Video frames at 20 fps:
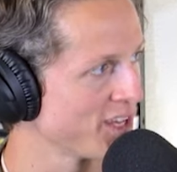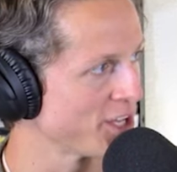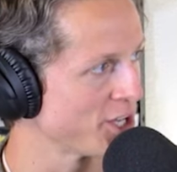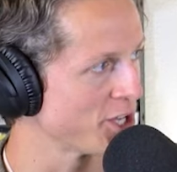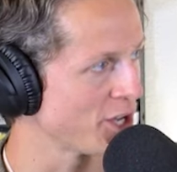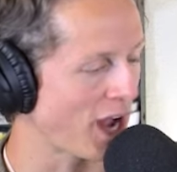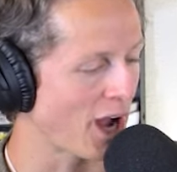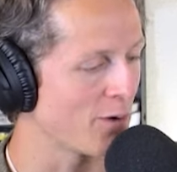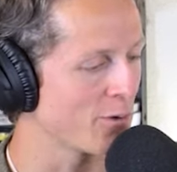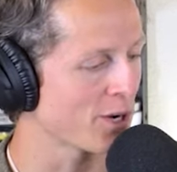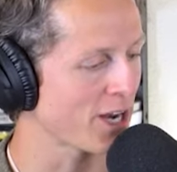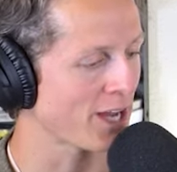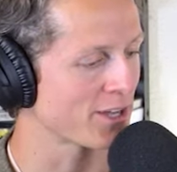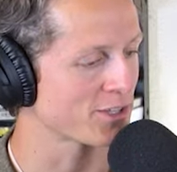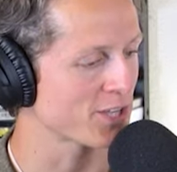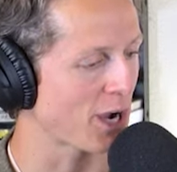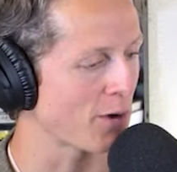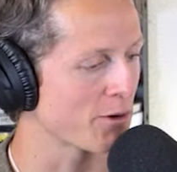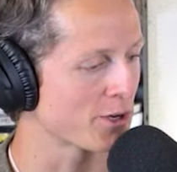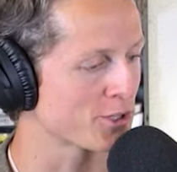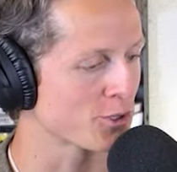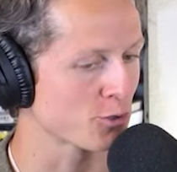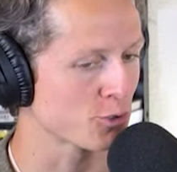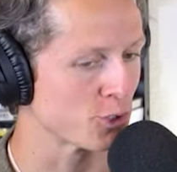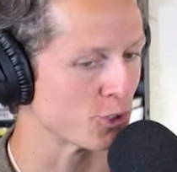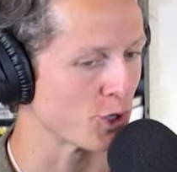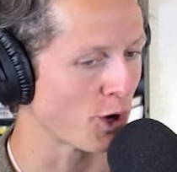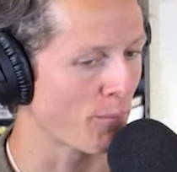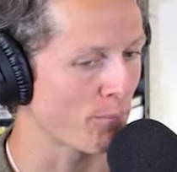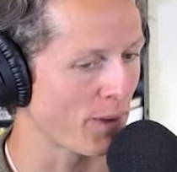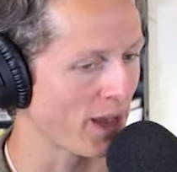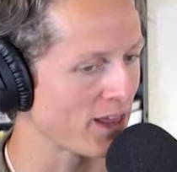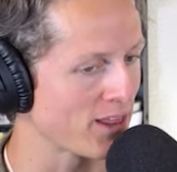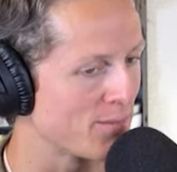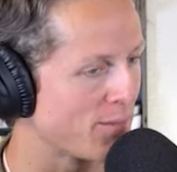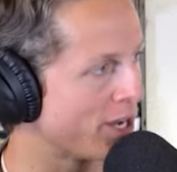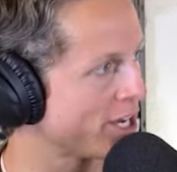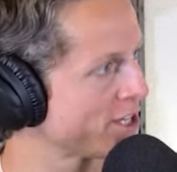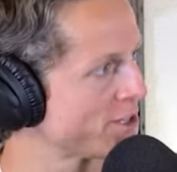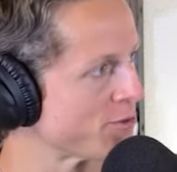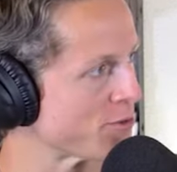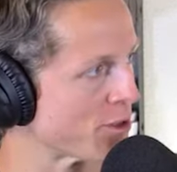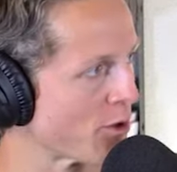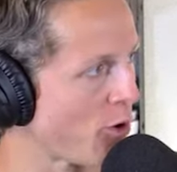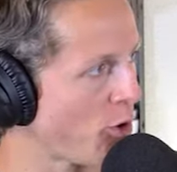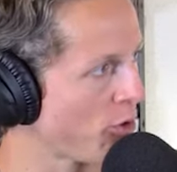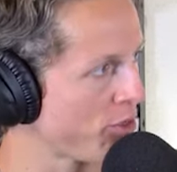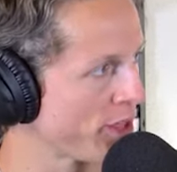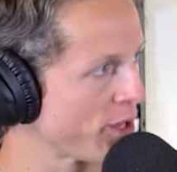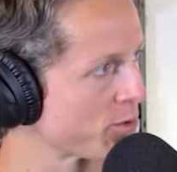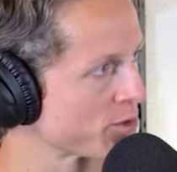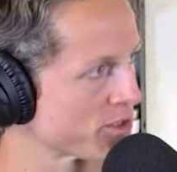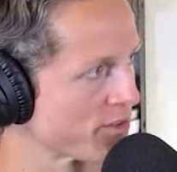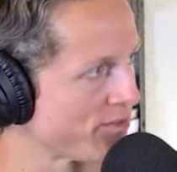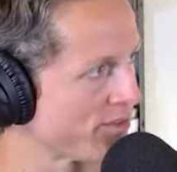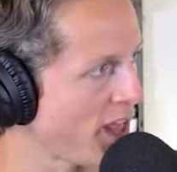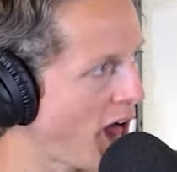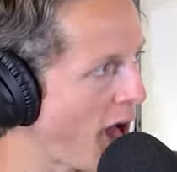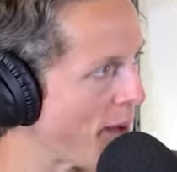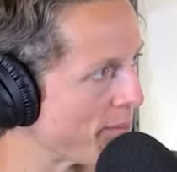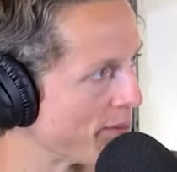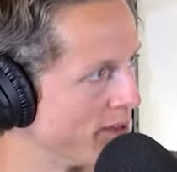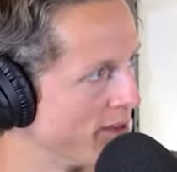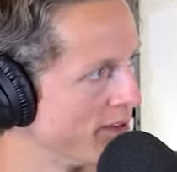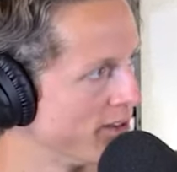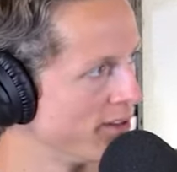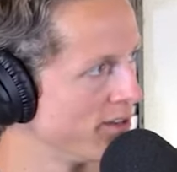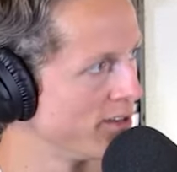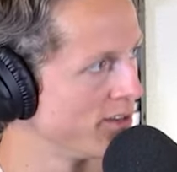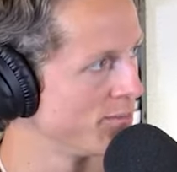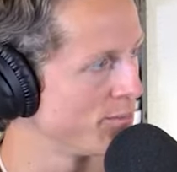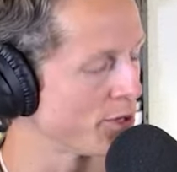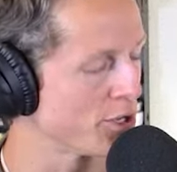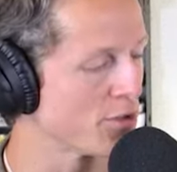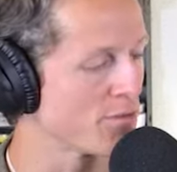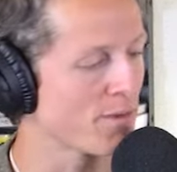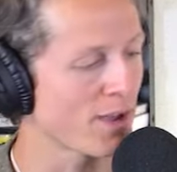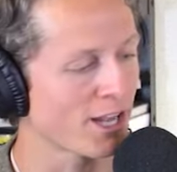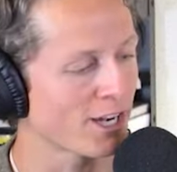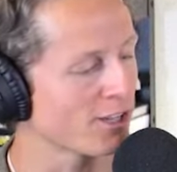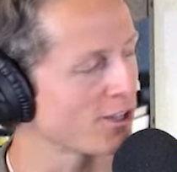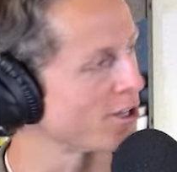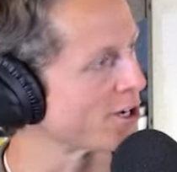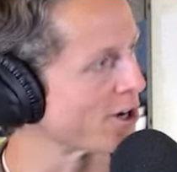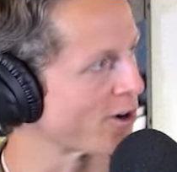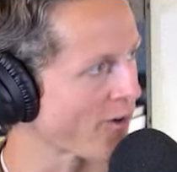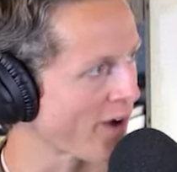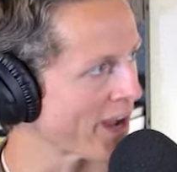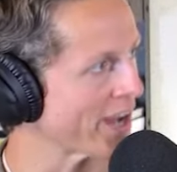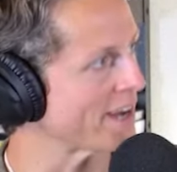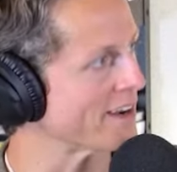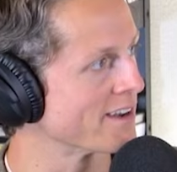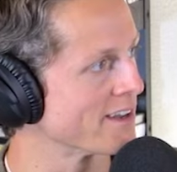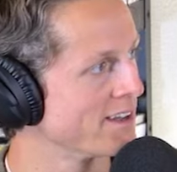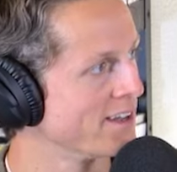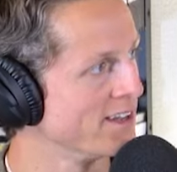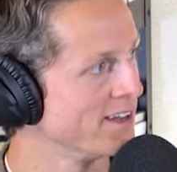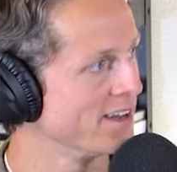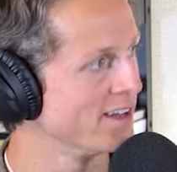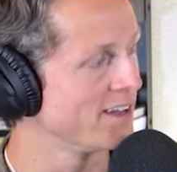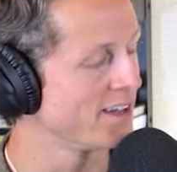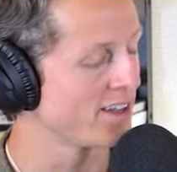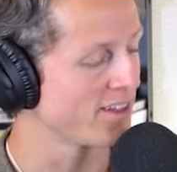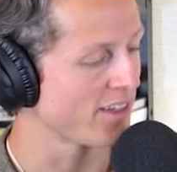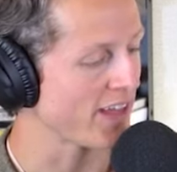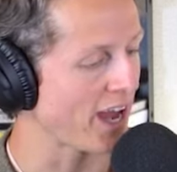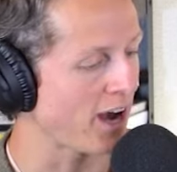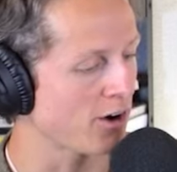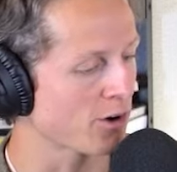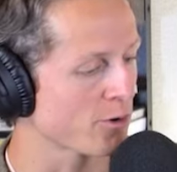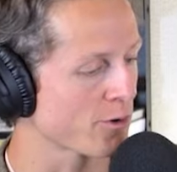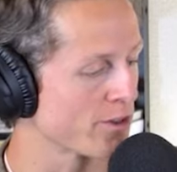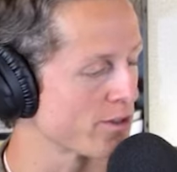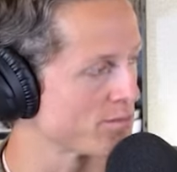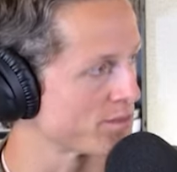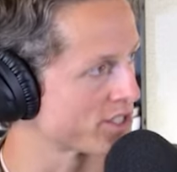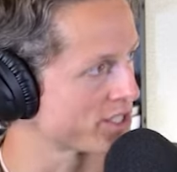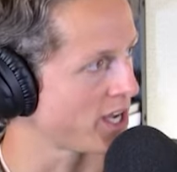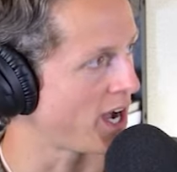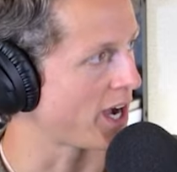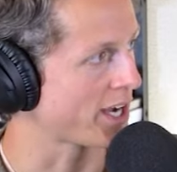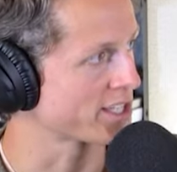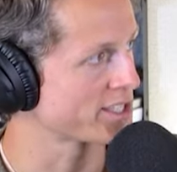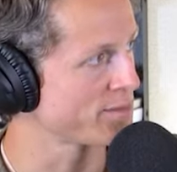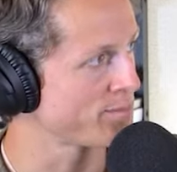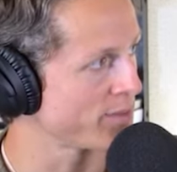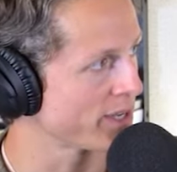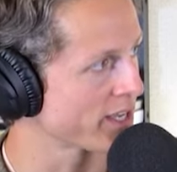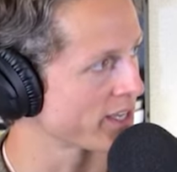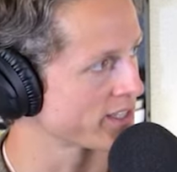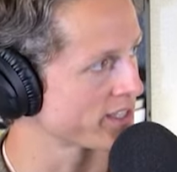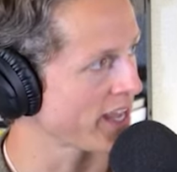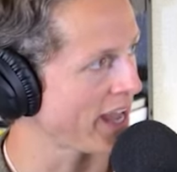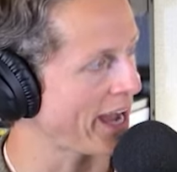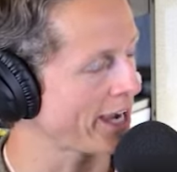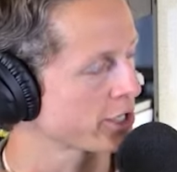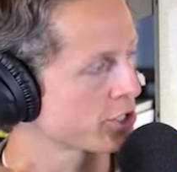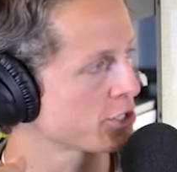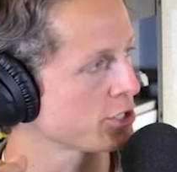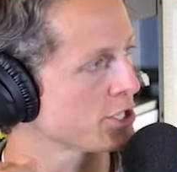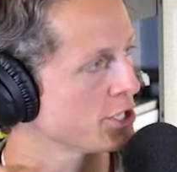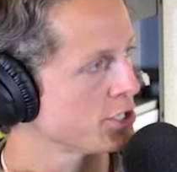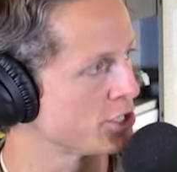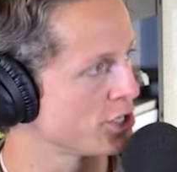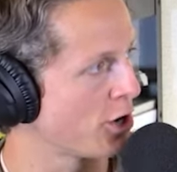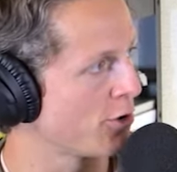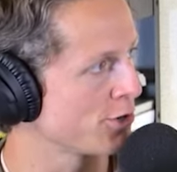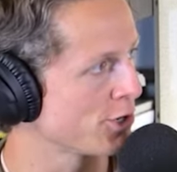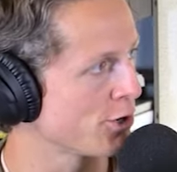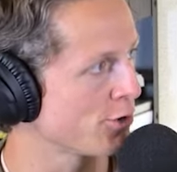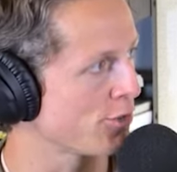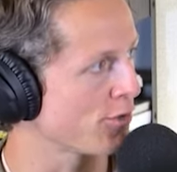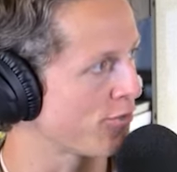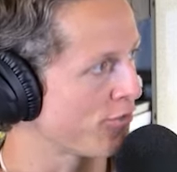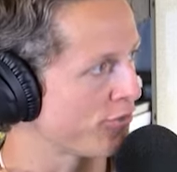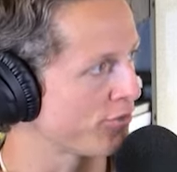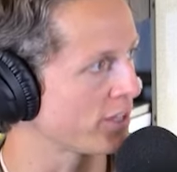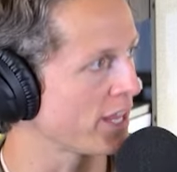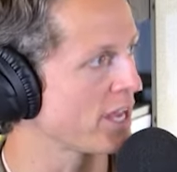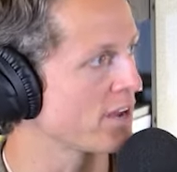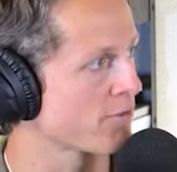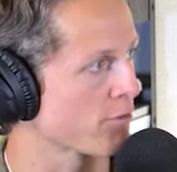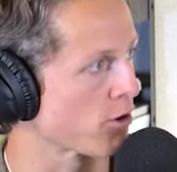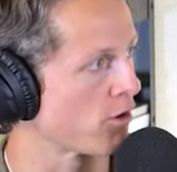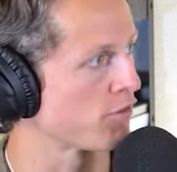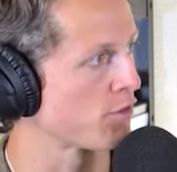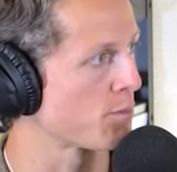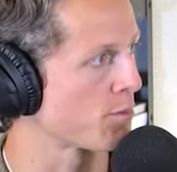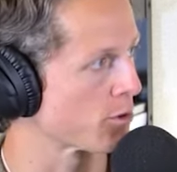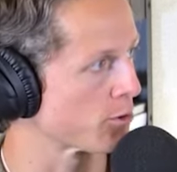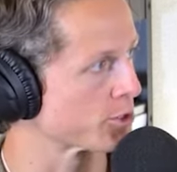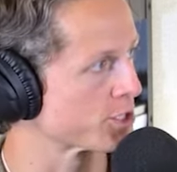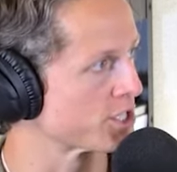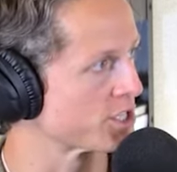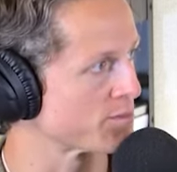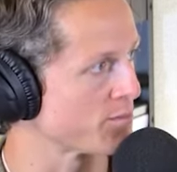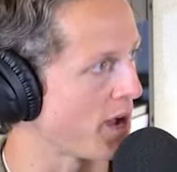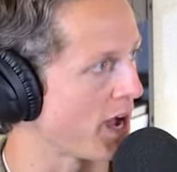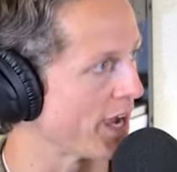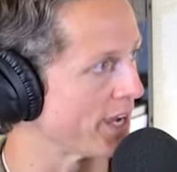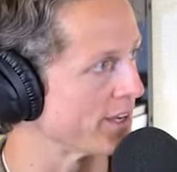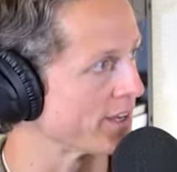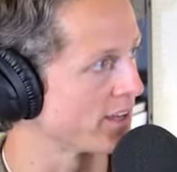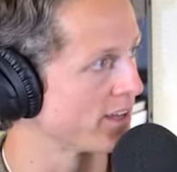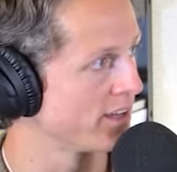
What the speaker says: Yeah, I would have told you don't pay the money to it. The whole thing was a flop, but you made it look great. The algorithm sucks because they actually don't know the flavor of a person's mind.